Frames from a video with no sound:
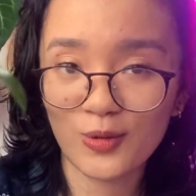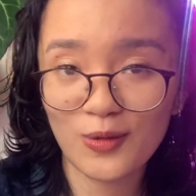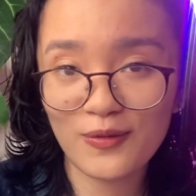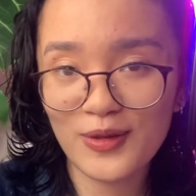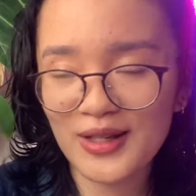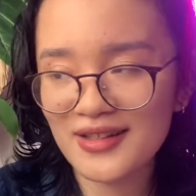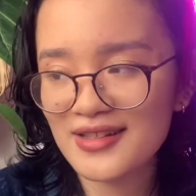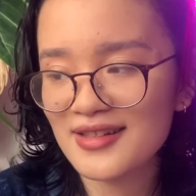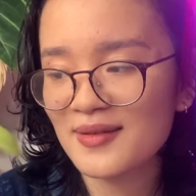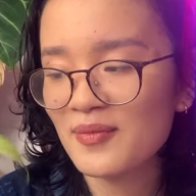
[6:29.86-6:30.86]
of
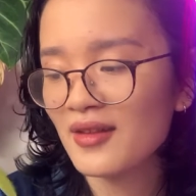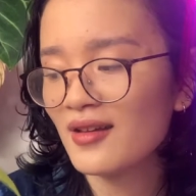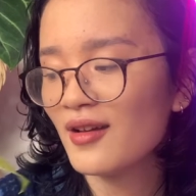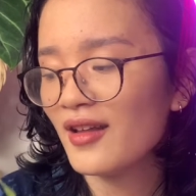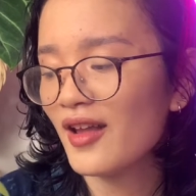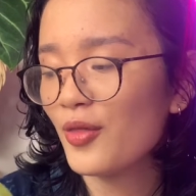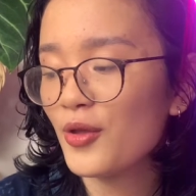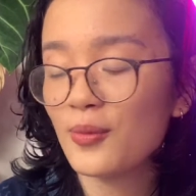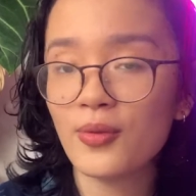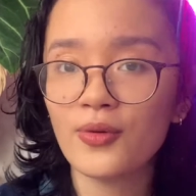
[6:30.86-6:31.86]
these, and
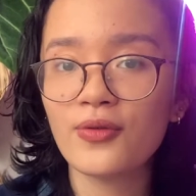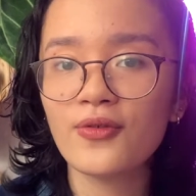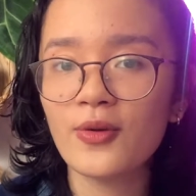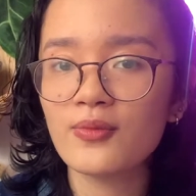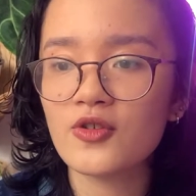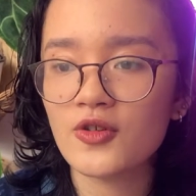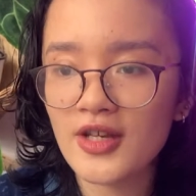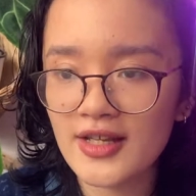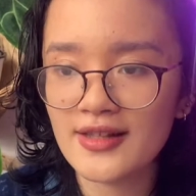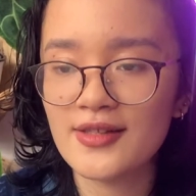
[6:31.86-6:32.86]
they're both from
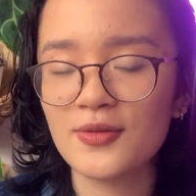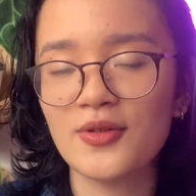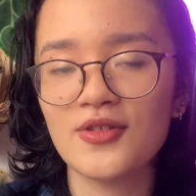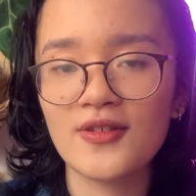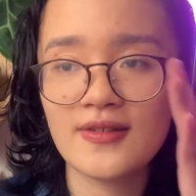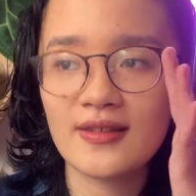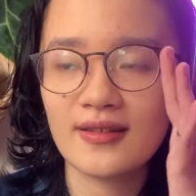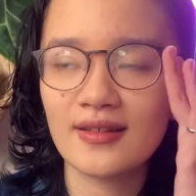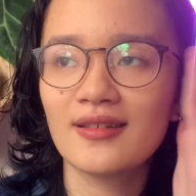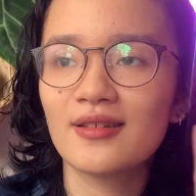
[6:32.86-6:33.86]
trades, which is
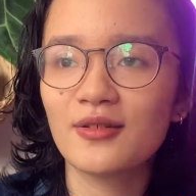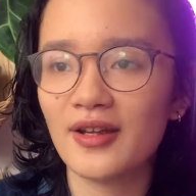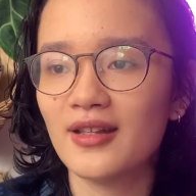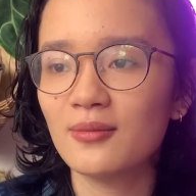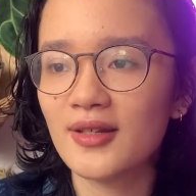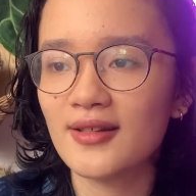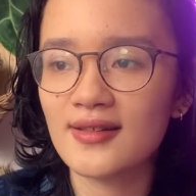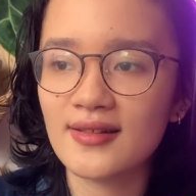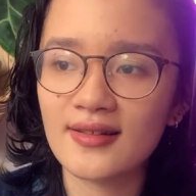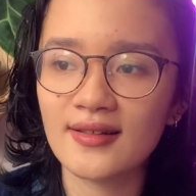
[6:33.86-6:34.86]
great
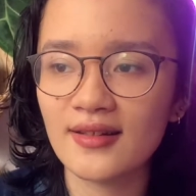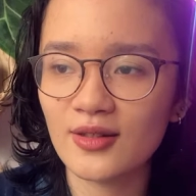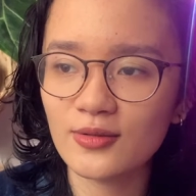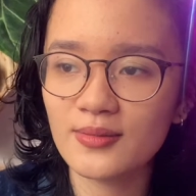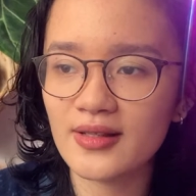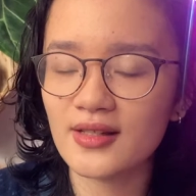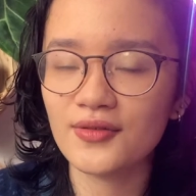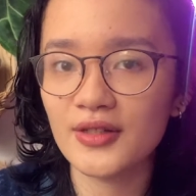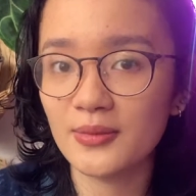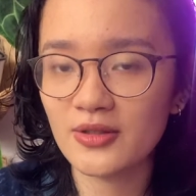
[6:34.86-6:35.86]
because I told
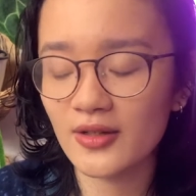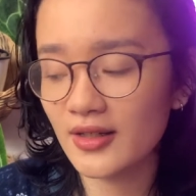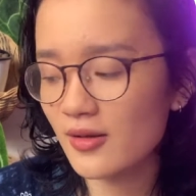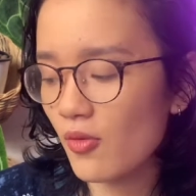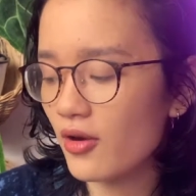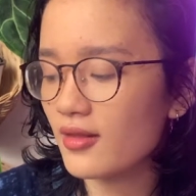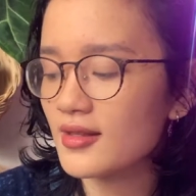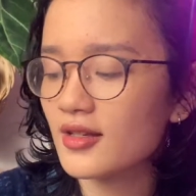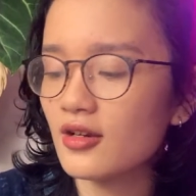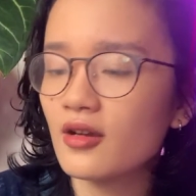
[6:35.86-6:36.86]
myself I'd be trading more
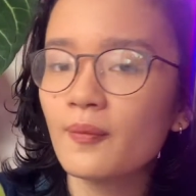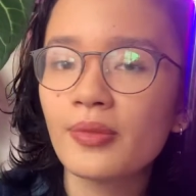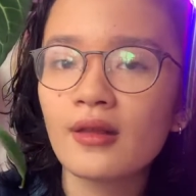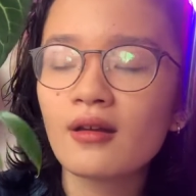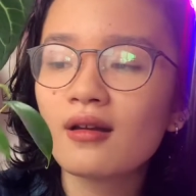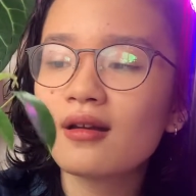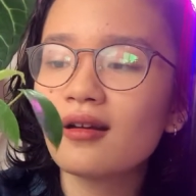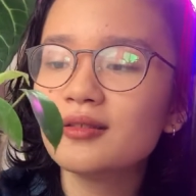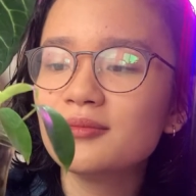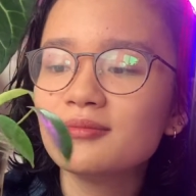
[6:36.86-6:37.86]
this year.
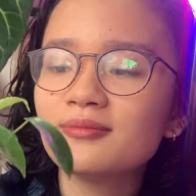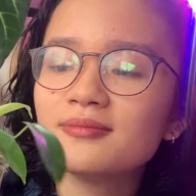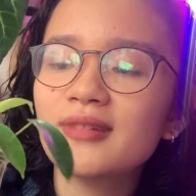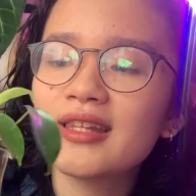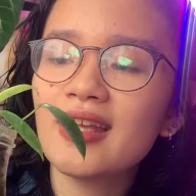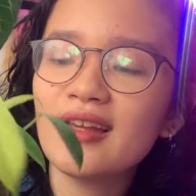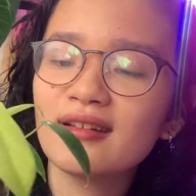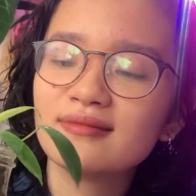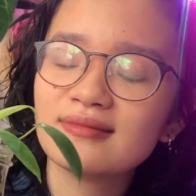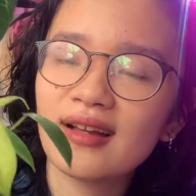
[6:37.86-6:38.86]
And yeah,
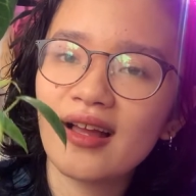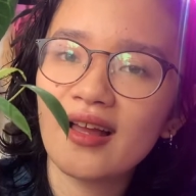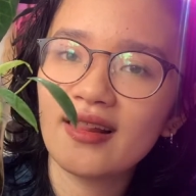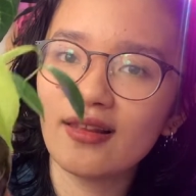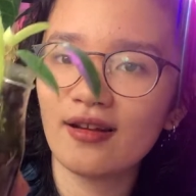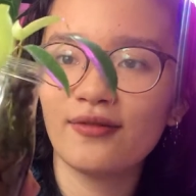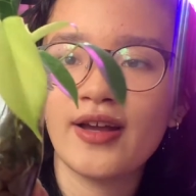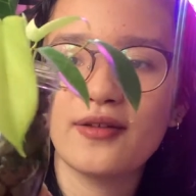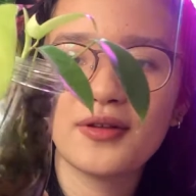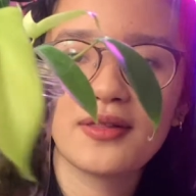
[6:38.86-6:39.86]
I love
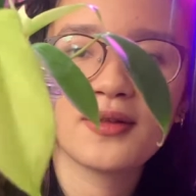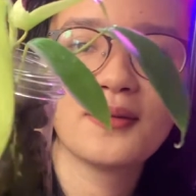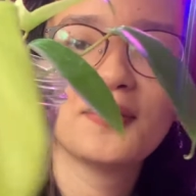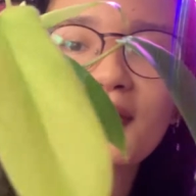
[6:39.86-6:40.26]
having them.